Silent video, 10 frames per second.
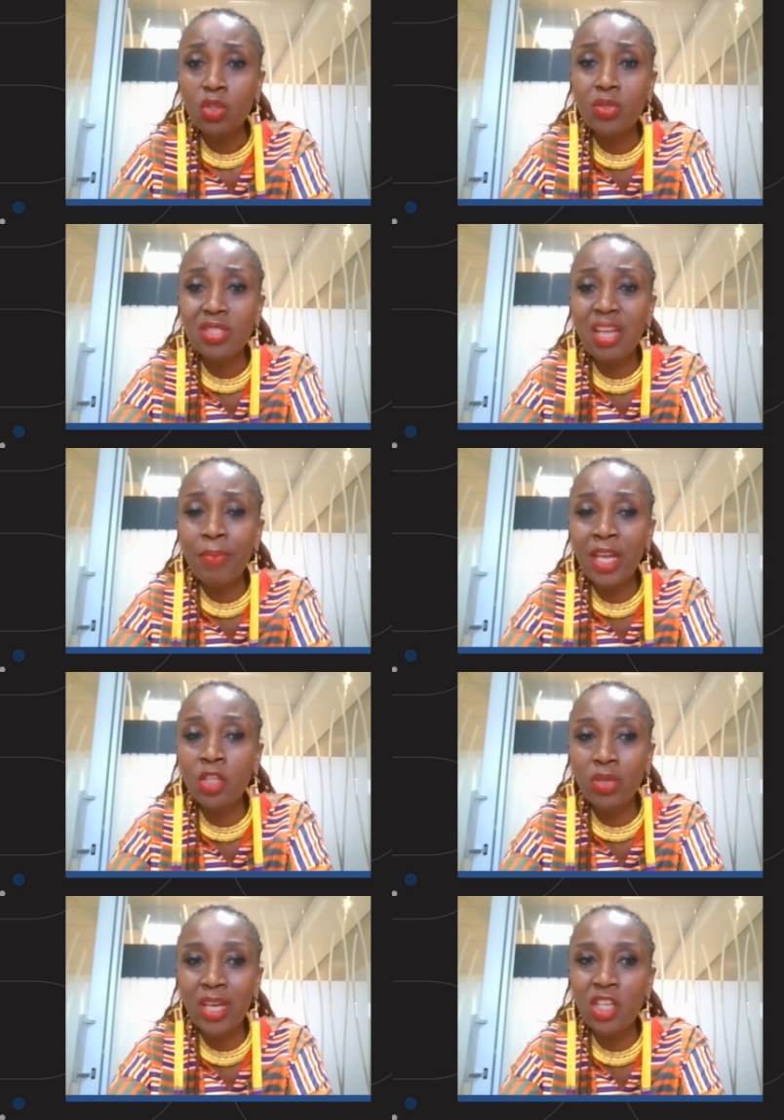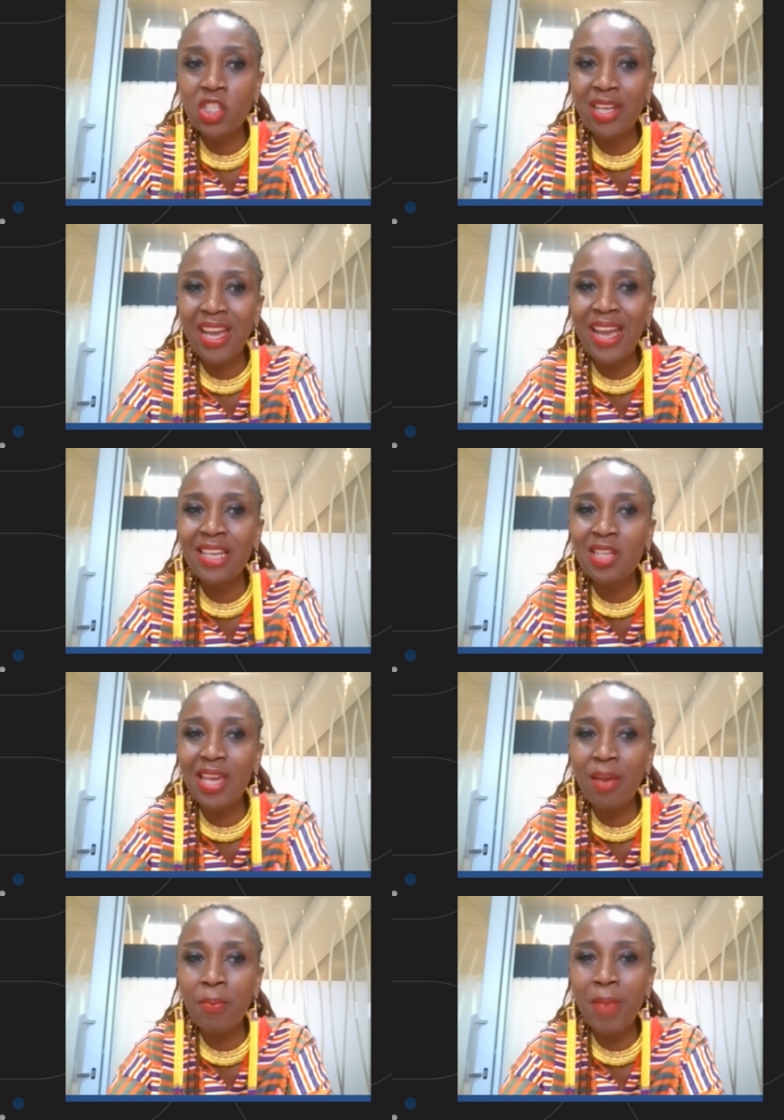to STEM education and
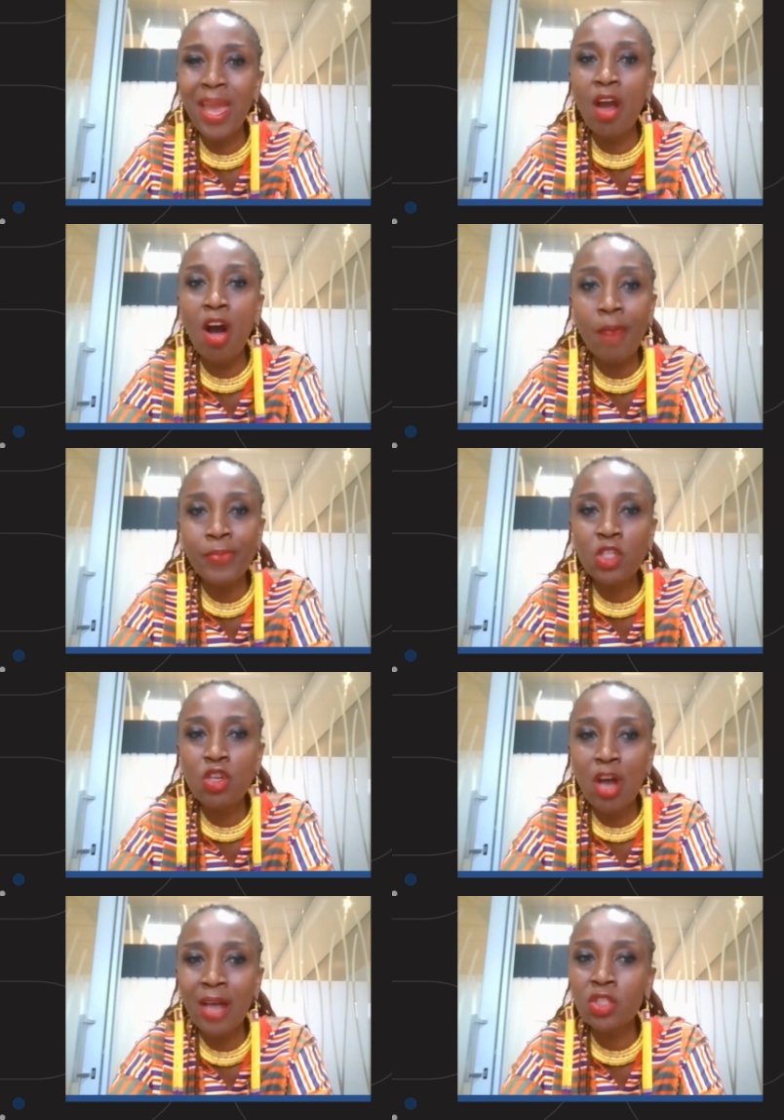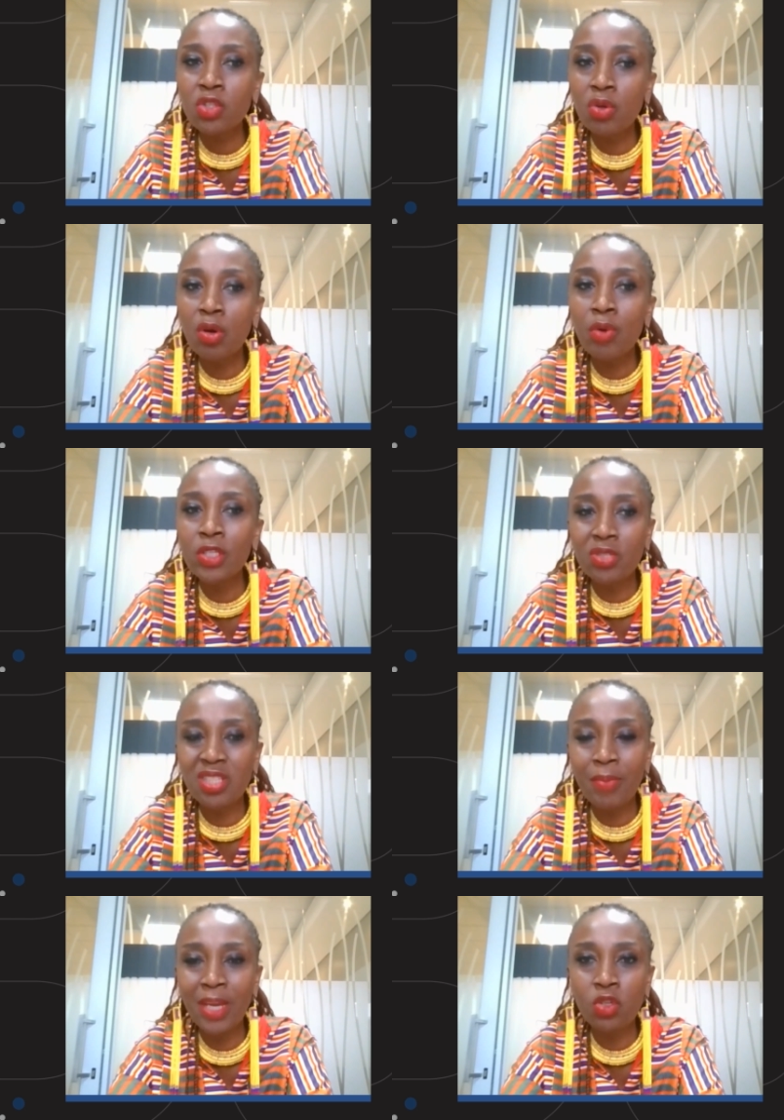may opt not to go into
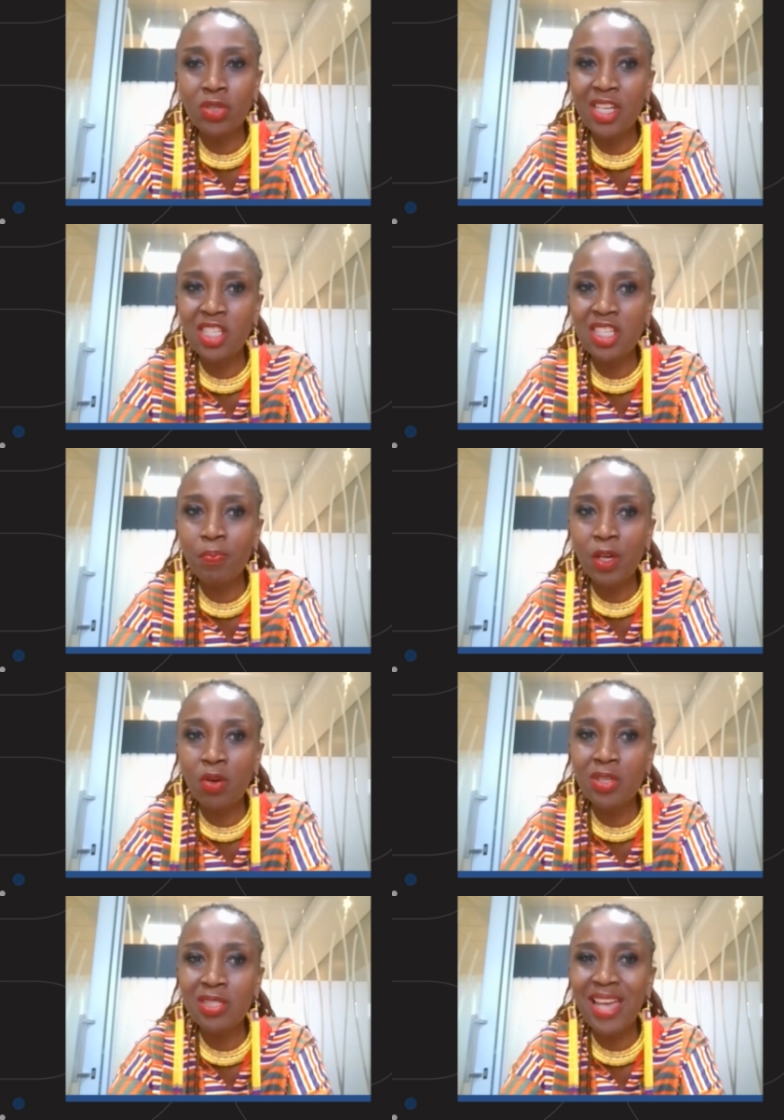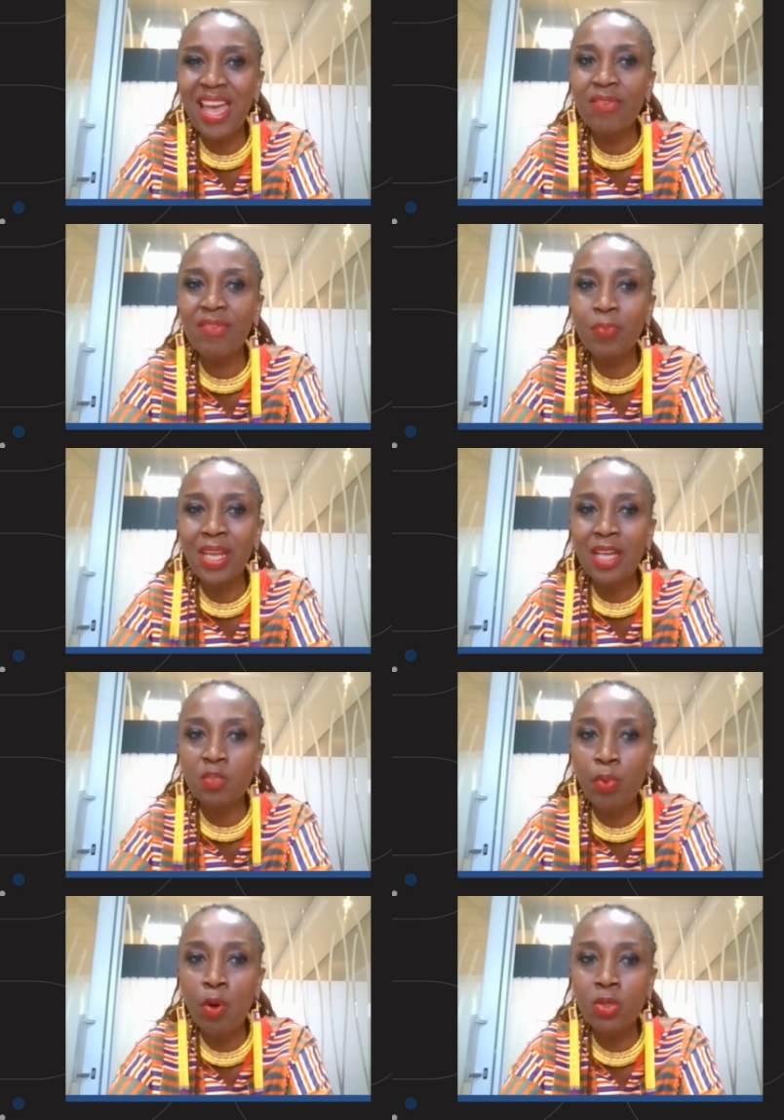STEM education because they haven't been
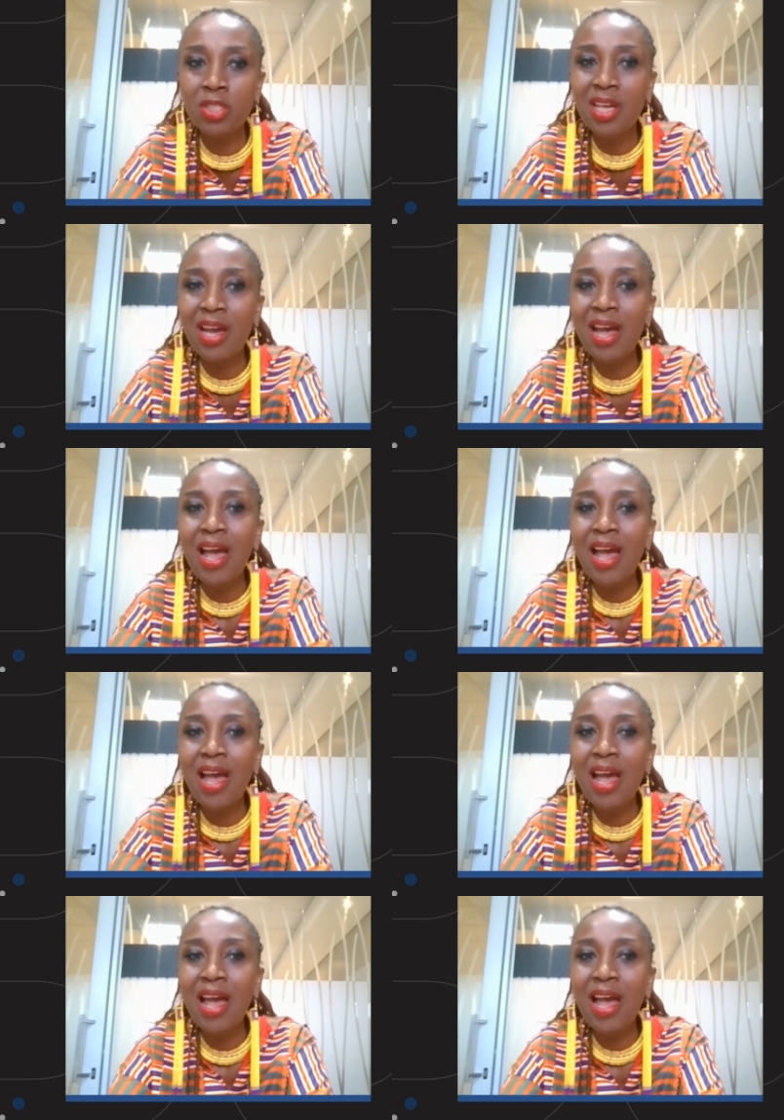exposed